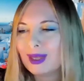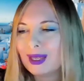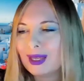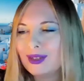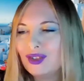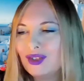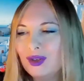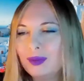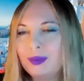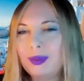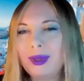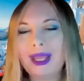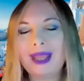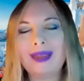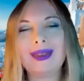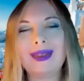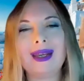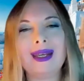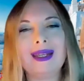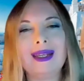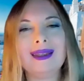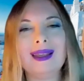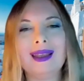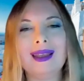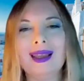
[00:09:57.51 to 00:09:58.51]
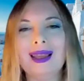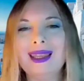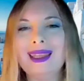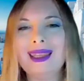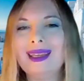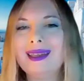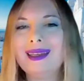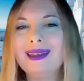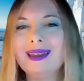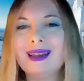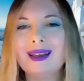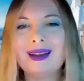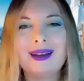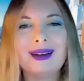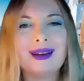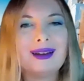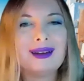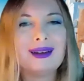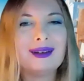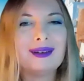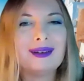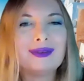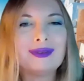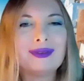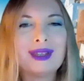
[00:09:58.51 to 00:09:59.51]
a GPA that is high
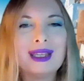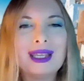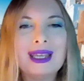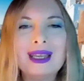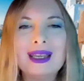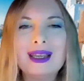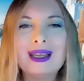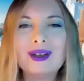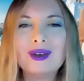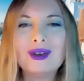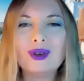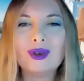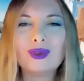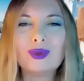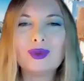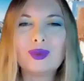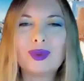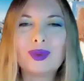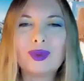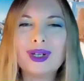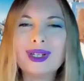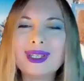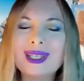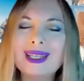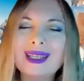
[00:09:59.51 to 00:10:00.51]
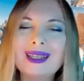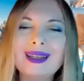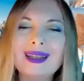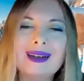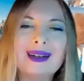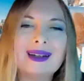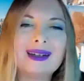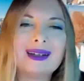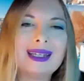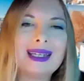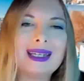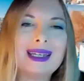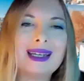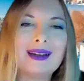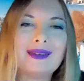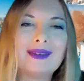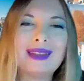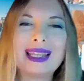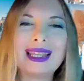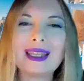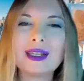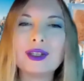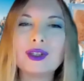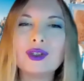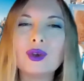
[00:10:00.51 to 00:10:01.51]
enough, not working hard
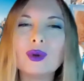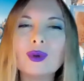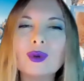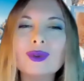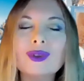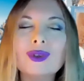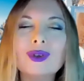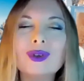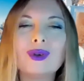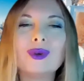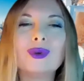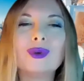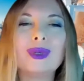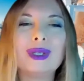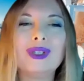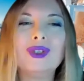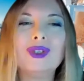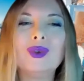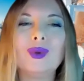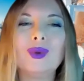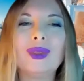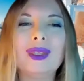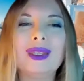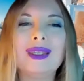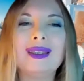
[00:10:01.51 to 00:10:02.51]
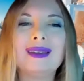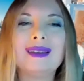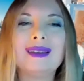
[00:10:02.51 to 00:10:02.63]
enough. Like, don't go into